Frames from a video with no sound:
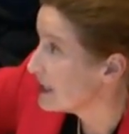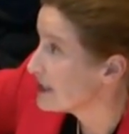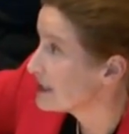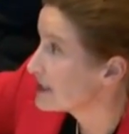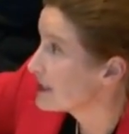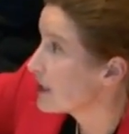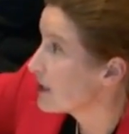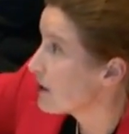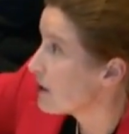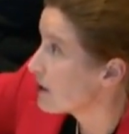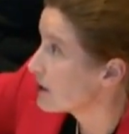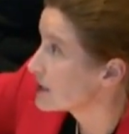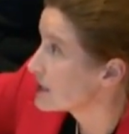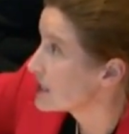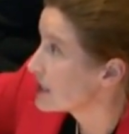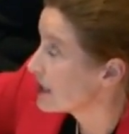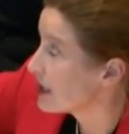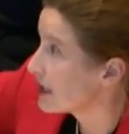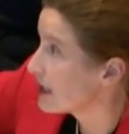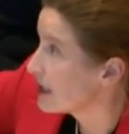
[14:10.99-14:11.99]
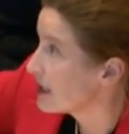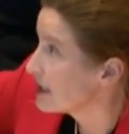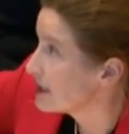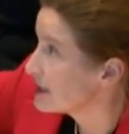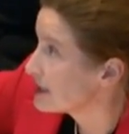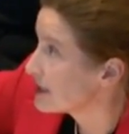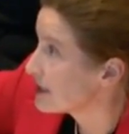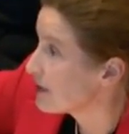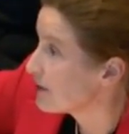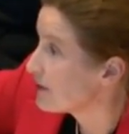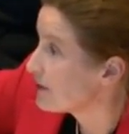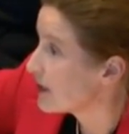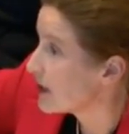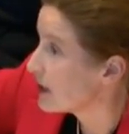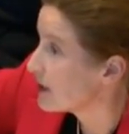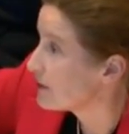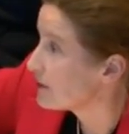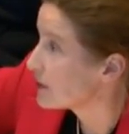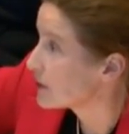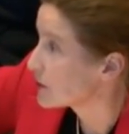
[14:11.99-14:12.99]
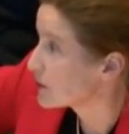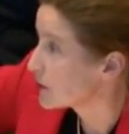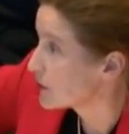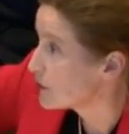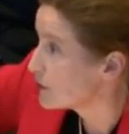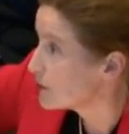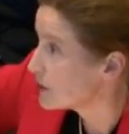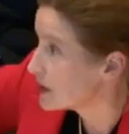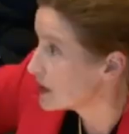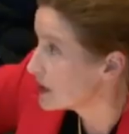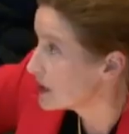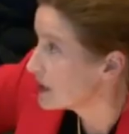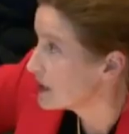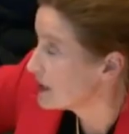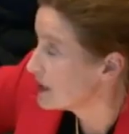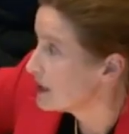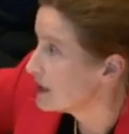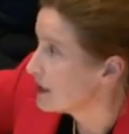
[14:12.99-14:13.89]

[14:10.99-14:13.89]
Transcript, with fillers: is the long delay until 5 October.